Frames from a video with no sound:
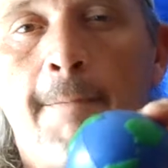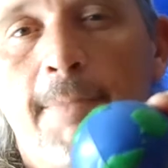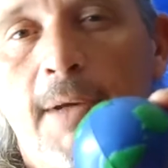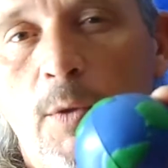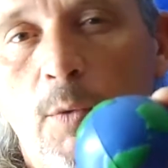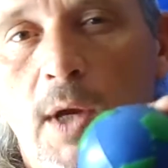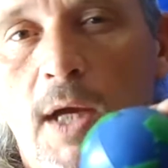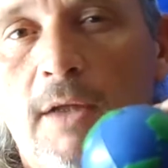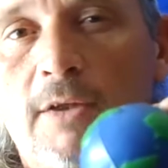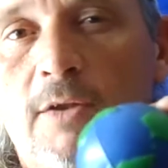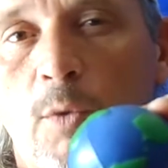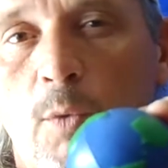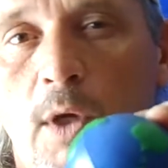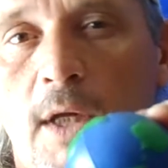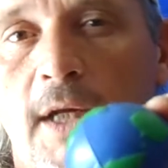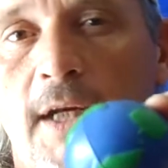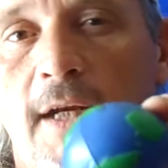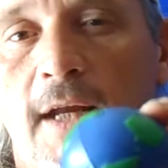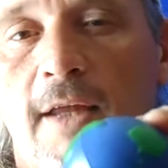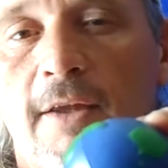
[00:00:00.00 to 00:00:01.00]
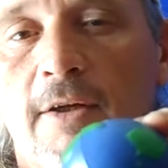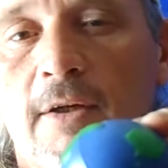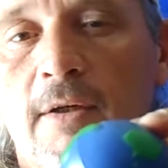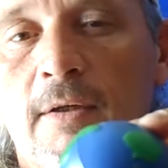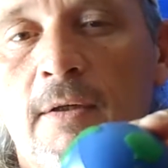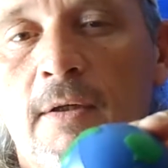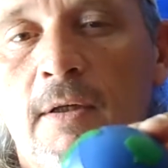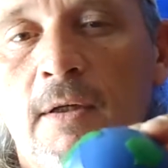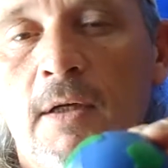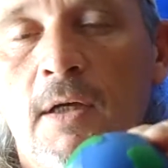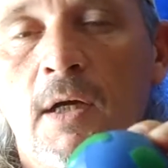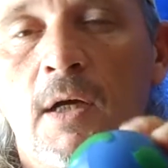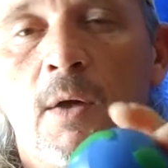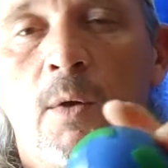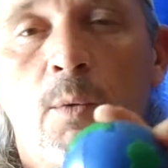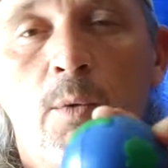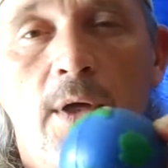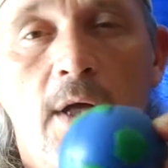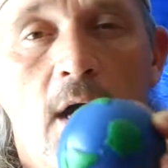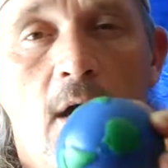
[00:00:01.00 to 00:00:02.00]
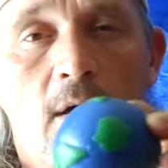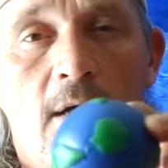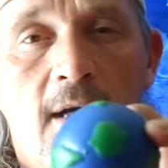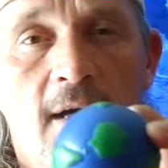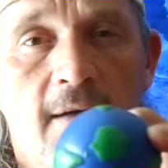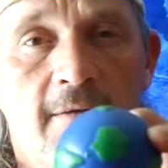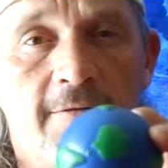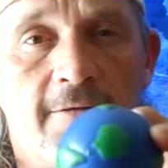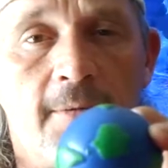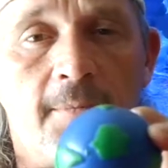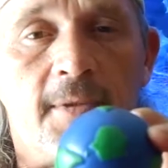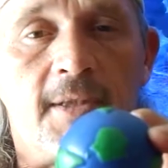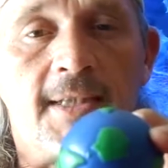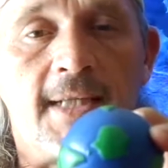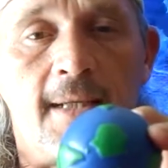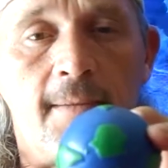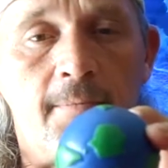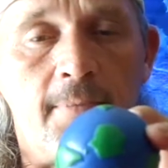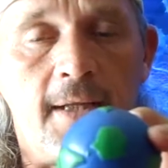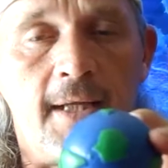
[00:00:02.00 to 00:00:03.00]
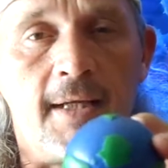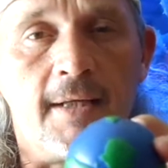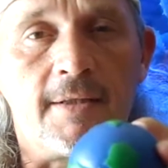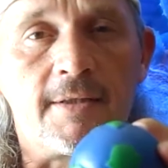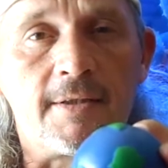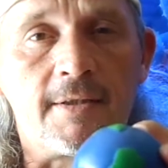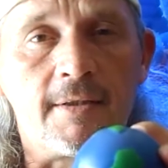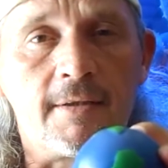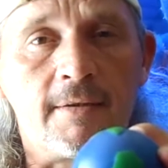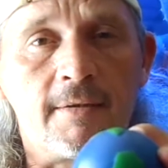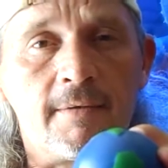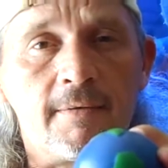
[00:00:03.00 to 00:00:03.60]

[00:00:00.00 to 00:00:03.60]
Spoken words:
Be well to one another. We all come from the same place.